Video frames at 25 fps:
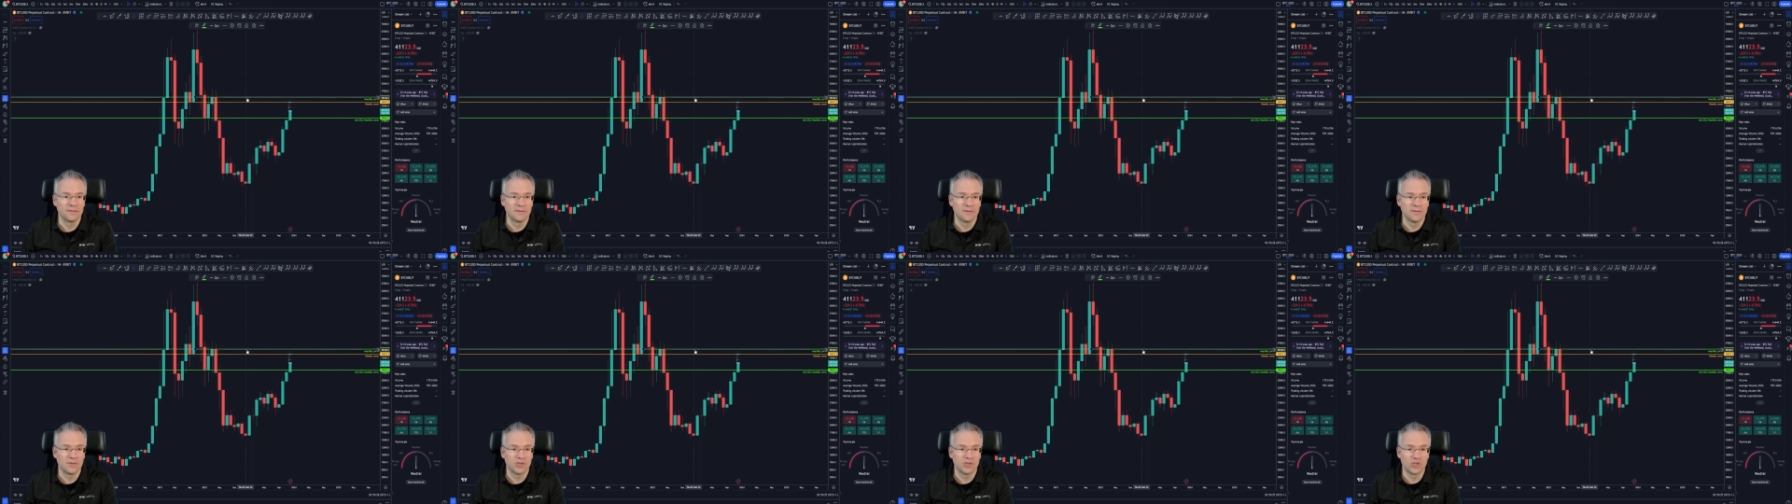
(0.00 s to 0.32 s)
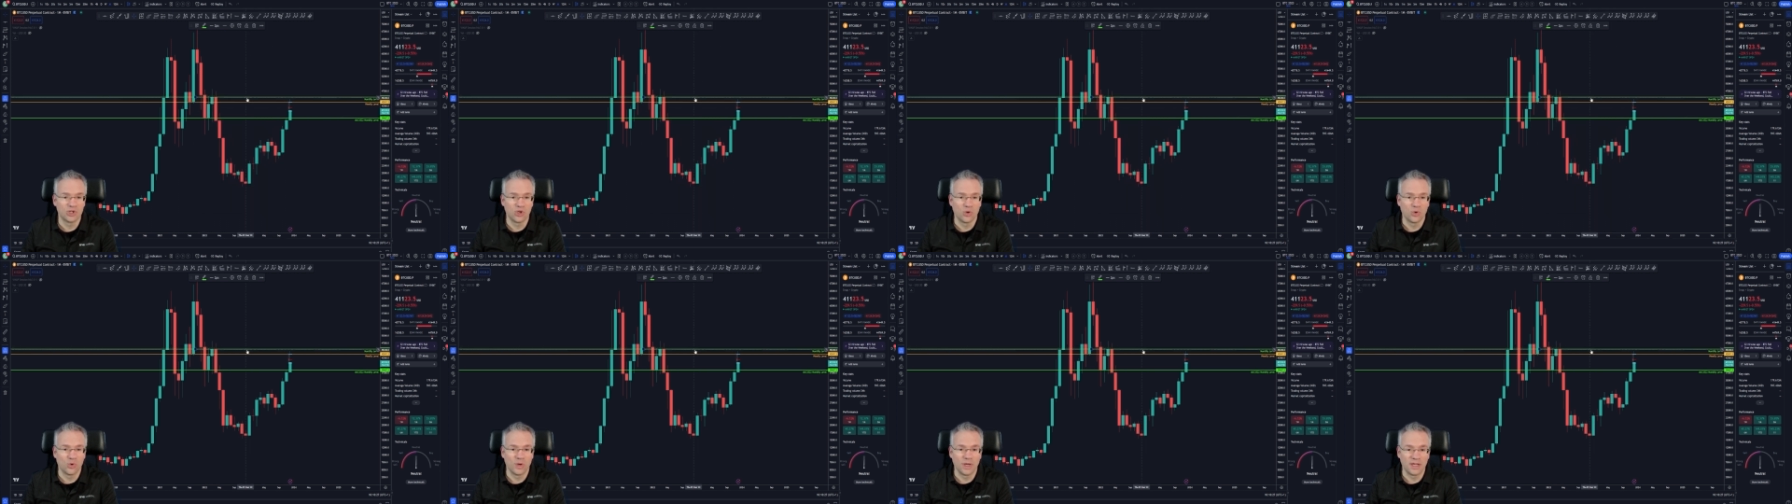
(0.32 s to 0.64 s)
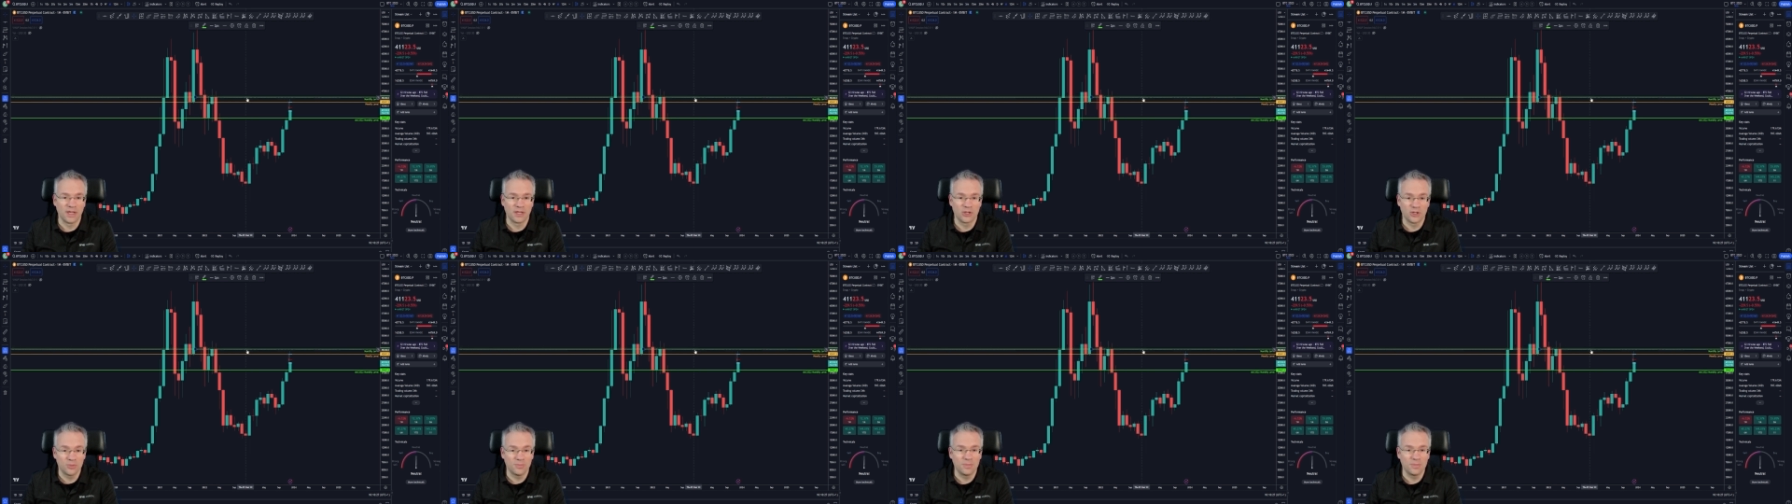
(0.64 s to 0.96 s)
So
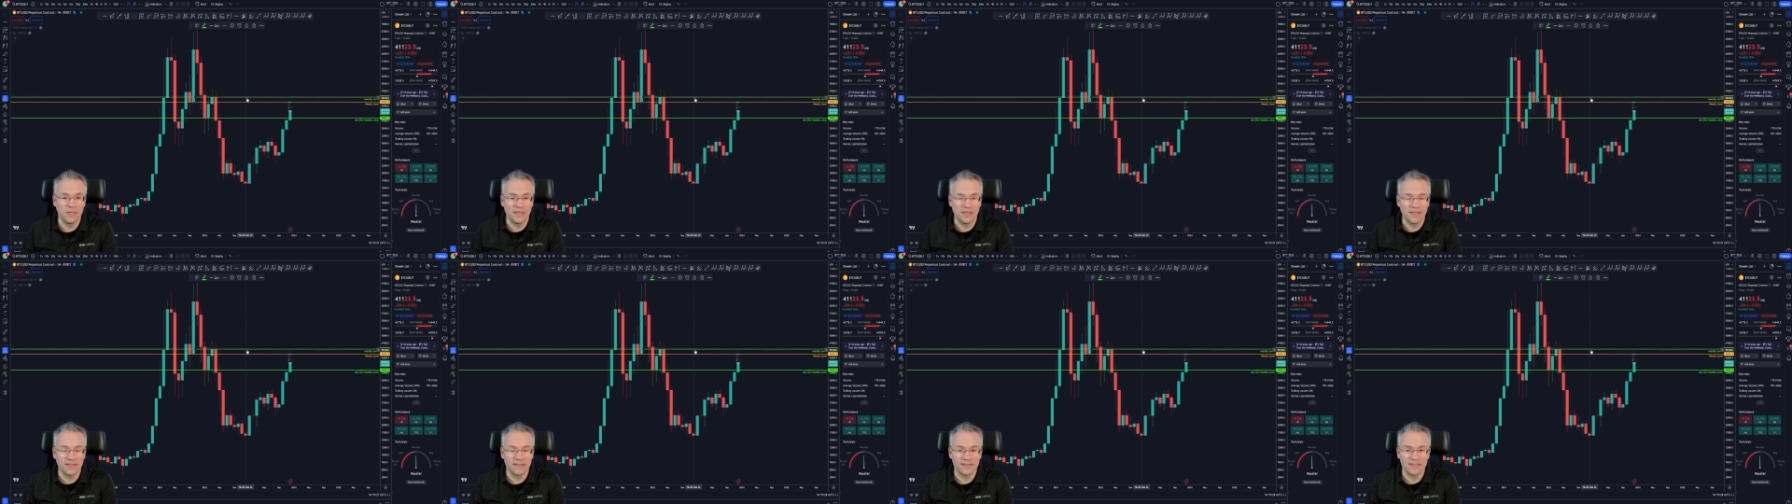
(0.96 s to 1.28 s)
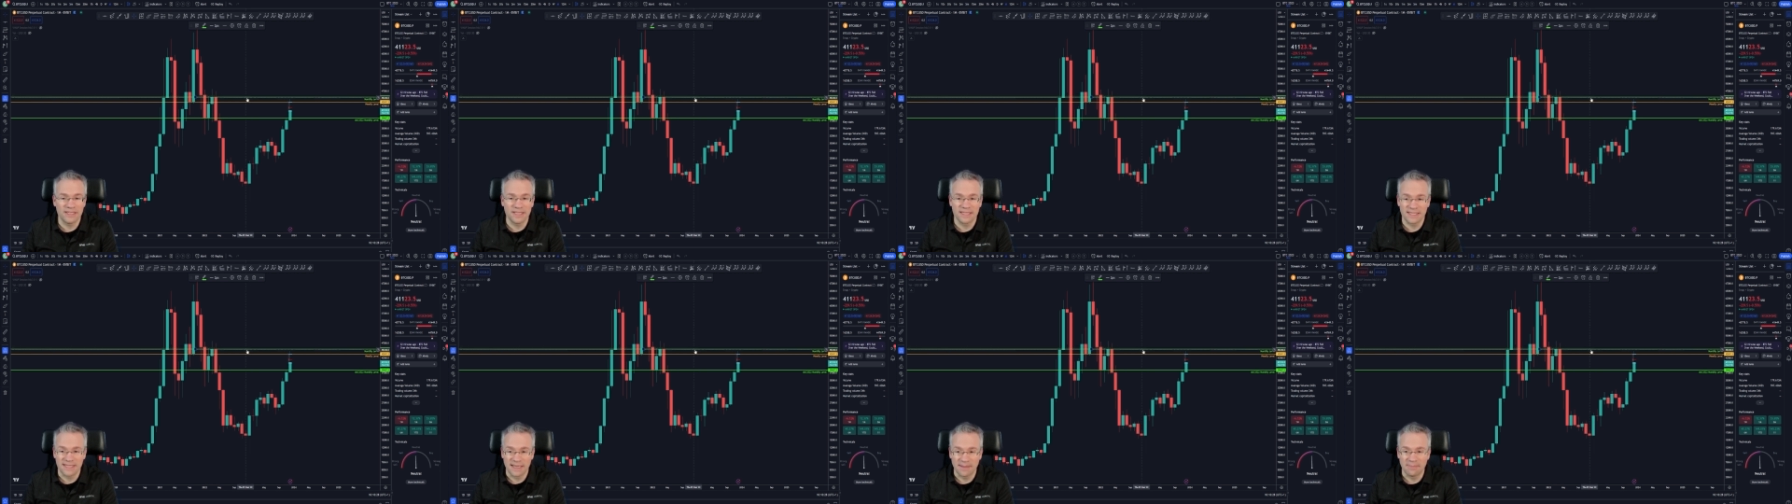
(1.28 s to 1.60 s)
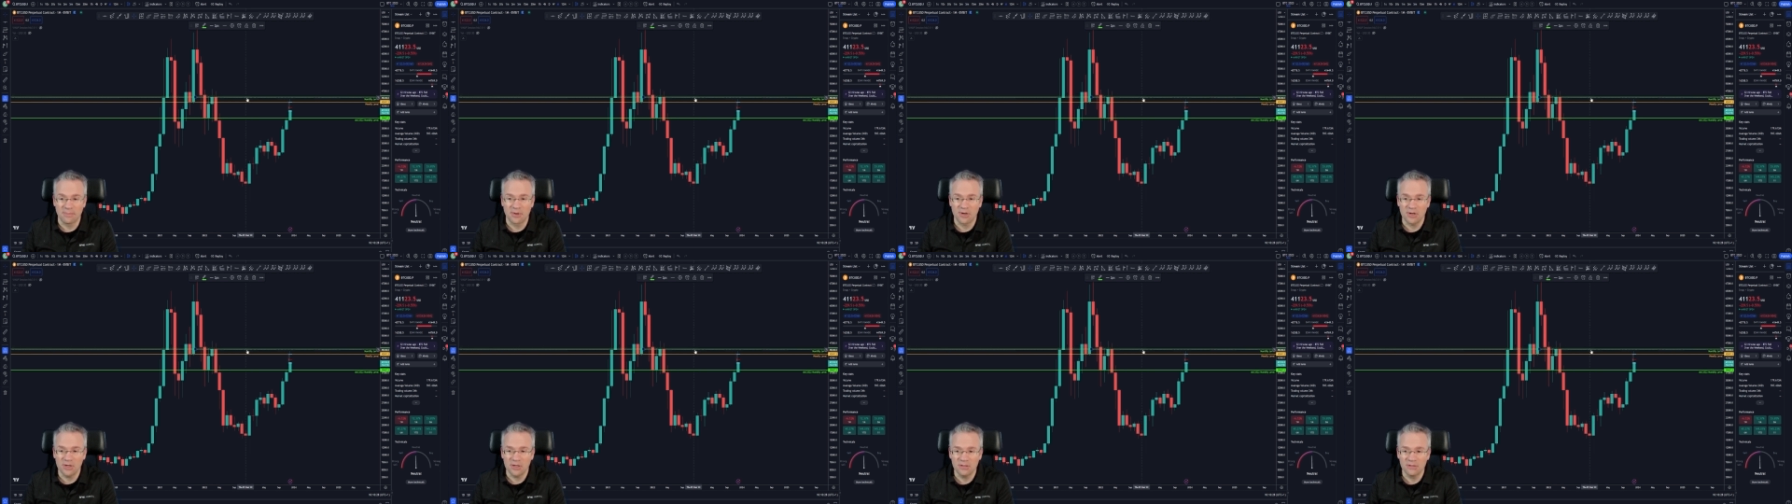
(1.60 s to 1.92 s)
it could be that
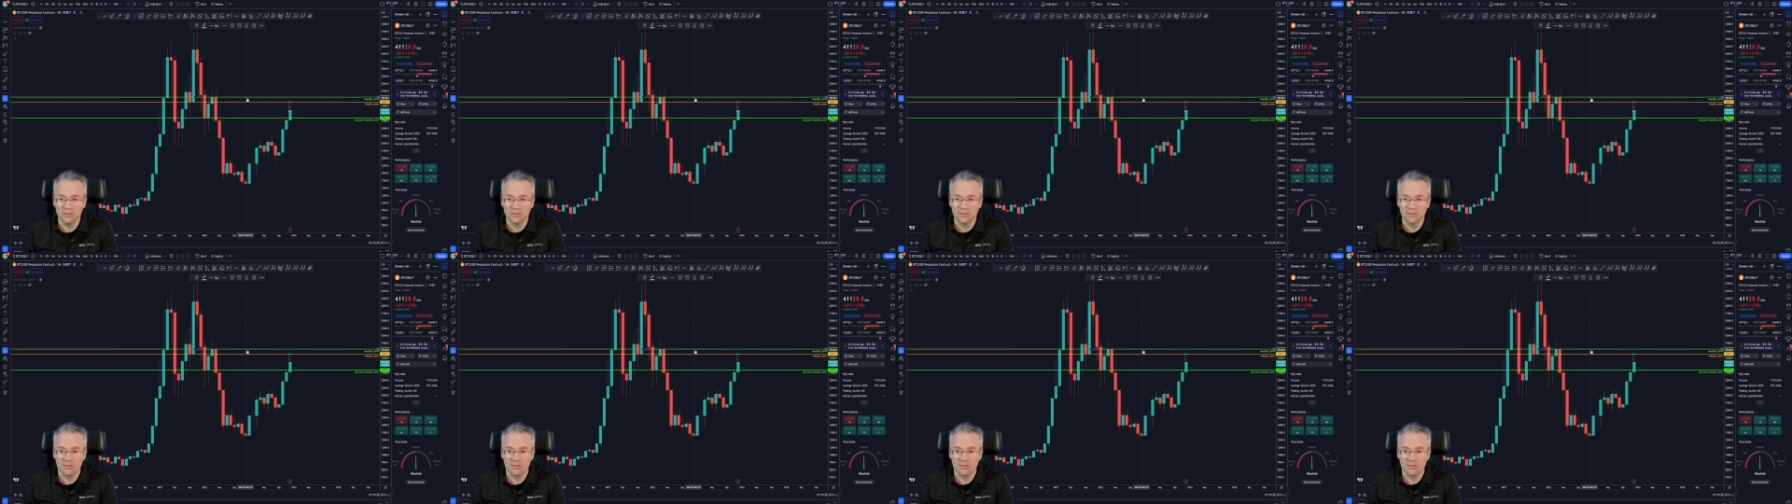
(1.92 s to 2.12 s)
December,